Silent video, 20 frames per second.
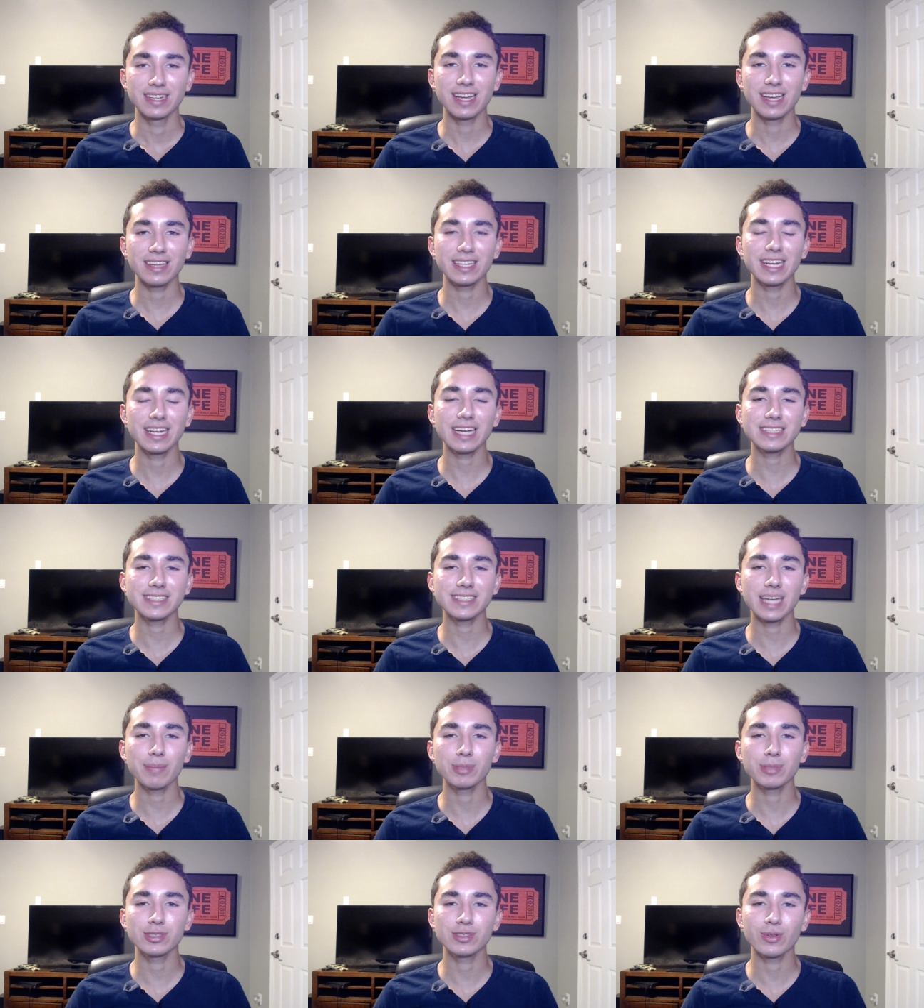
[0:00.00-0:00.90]
Now, the next
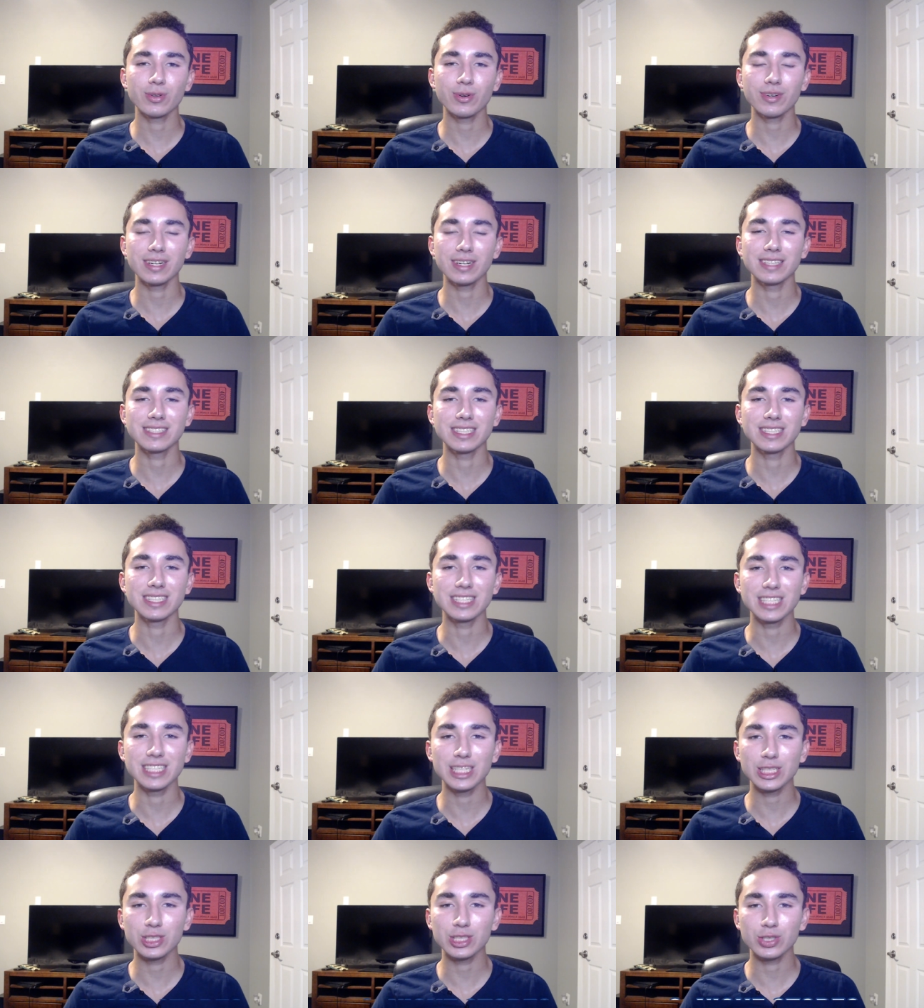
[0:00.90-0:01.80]
type of store is a
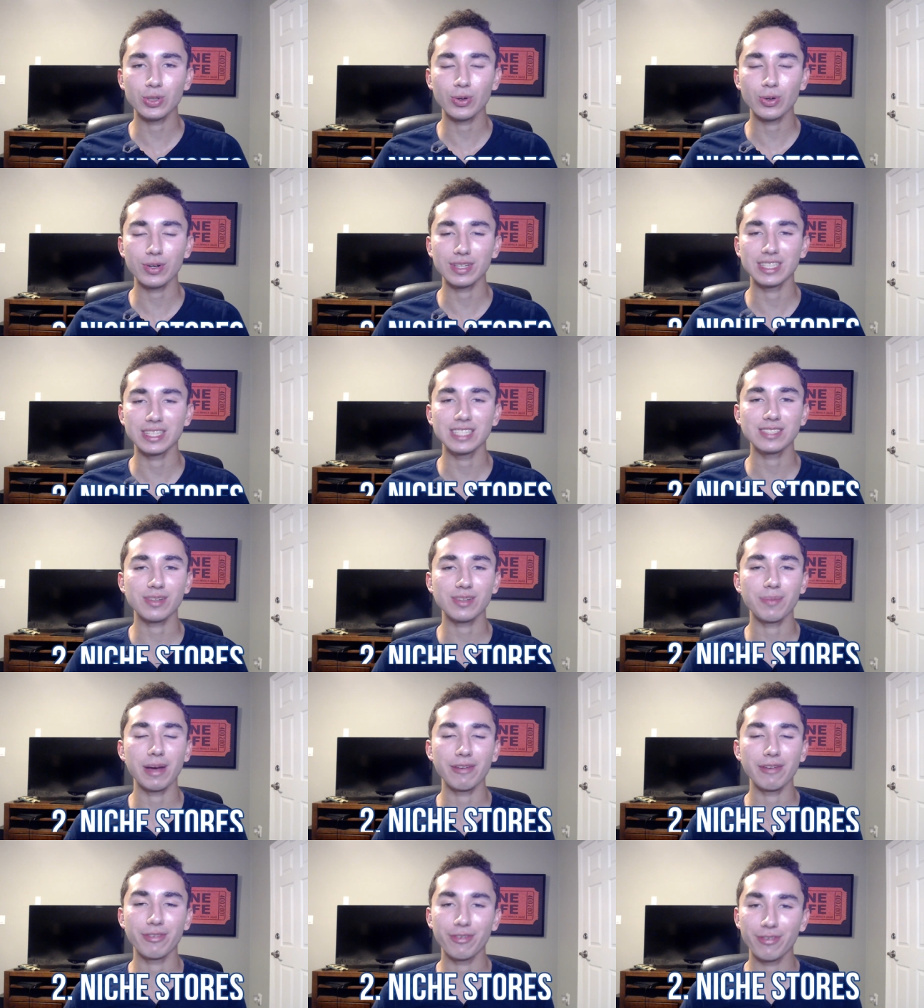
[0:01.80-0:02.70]
niche store. These are
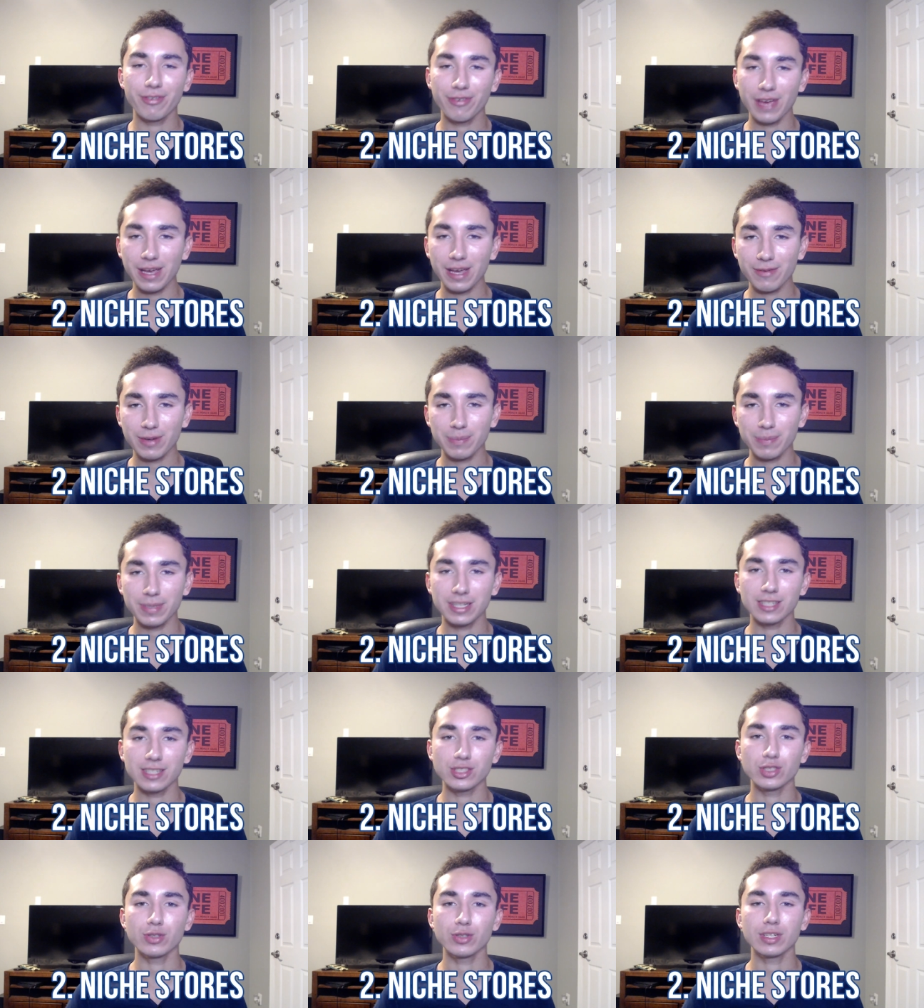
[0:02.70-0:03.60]
my favorite
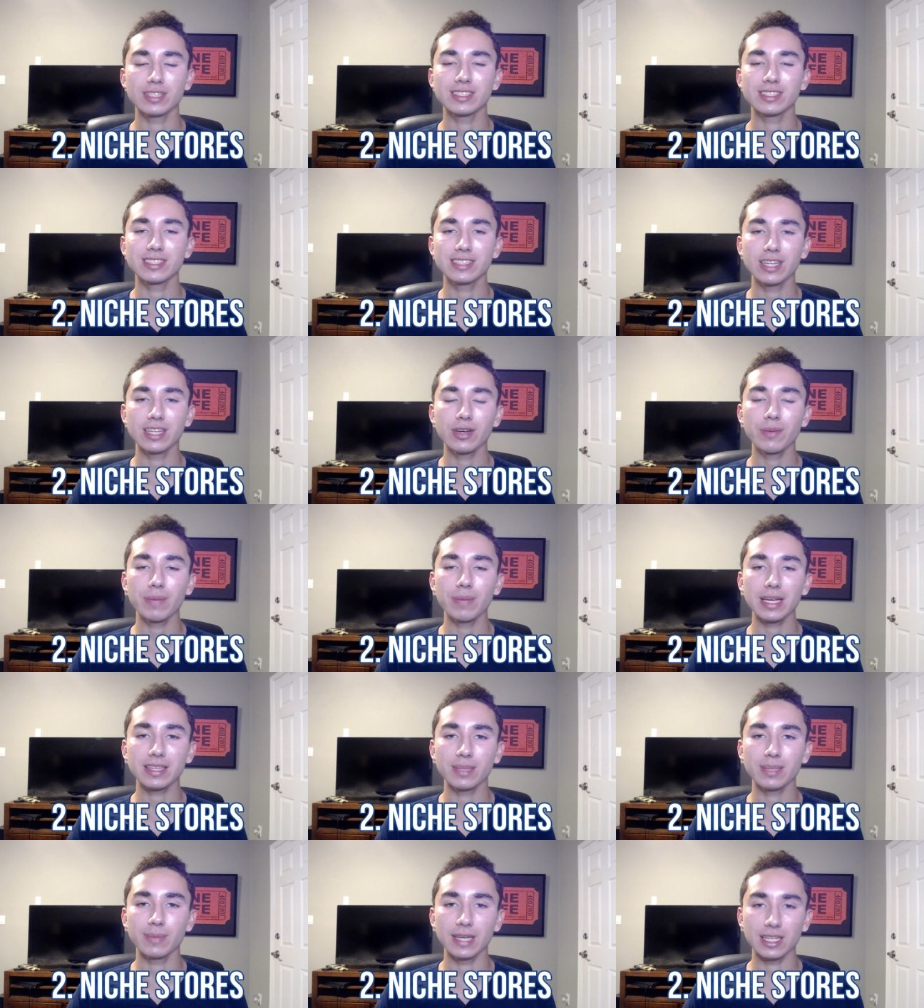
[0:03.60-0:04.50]
because you can still
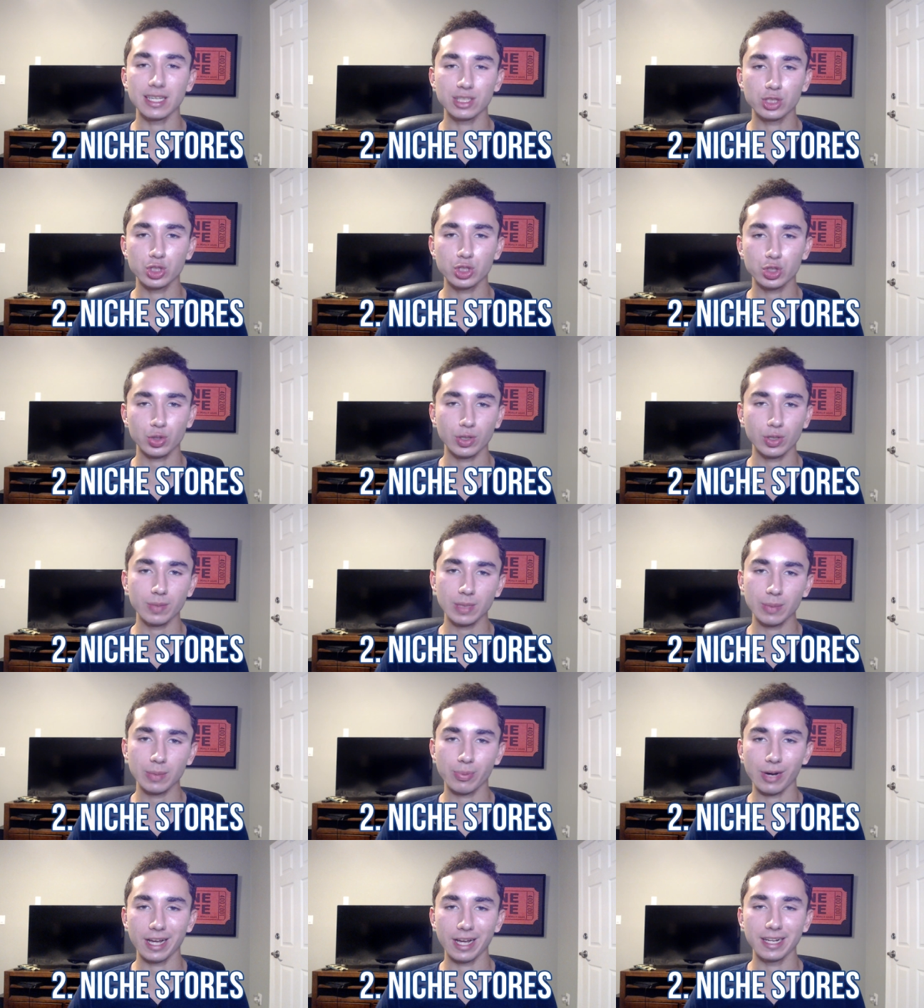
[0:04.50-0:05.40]
make them extremely
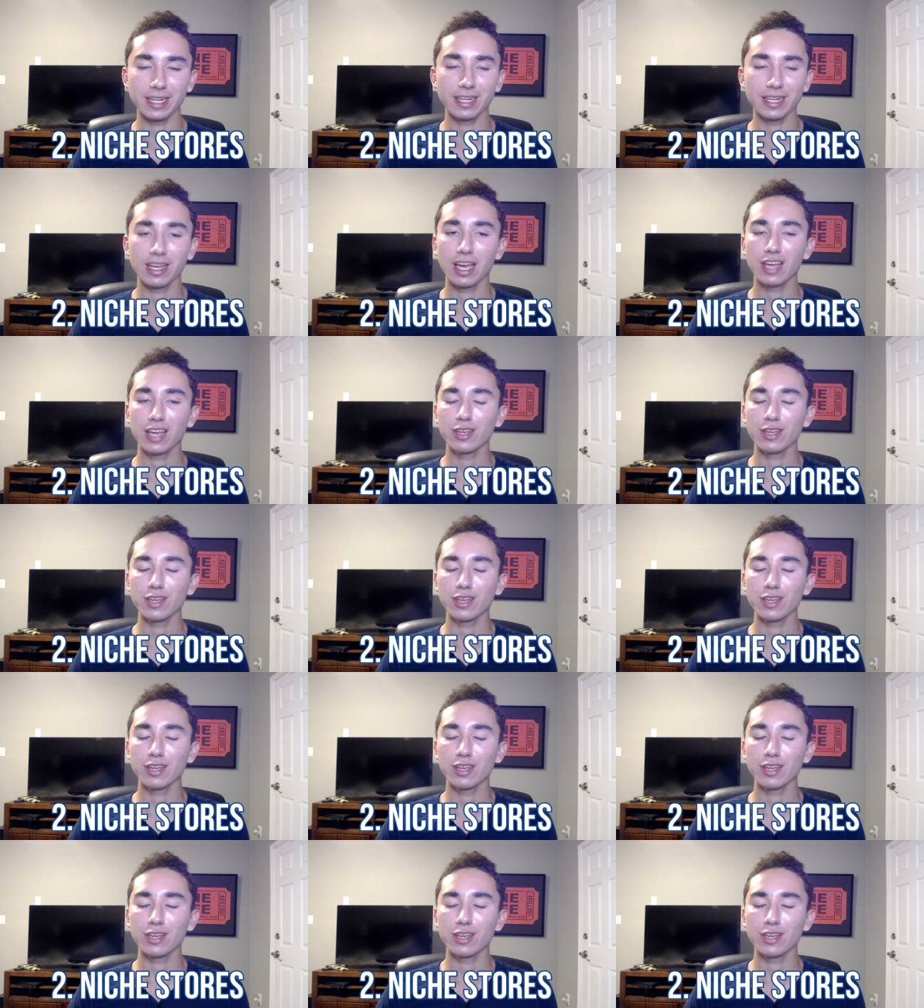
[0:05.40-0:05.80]
branded.